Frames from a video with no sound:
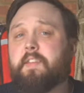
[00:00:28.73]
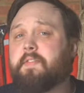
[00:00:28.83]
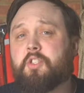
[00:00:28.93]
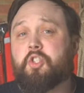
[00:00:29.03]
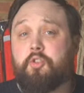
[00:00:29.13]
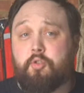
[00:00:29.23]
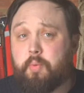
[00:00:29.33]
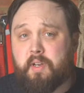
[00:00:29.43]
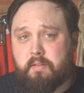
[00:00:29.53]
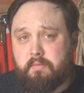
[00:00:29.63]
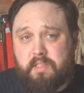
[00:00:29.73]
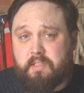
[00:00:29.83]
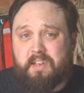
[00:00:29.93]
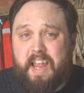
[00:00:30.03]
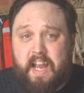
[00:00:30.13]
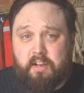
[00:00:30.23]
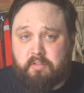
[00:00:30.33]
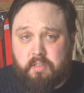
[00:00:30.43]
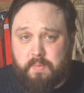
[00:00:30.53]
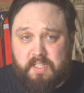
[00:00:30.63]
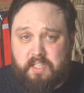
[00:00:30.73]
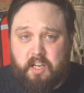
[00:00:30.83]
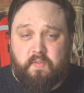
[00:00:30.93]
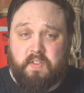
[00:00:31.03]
Even scuba is an acronym itself.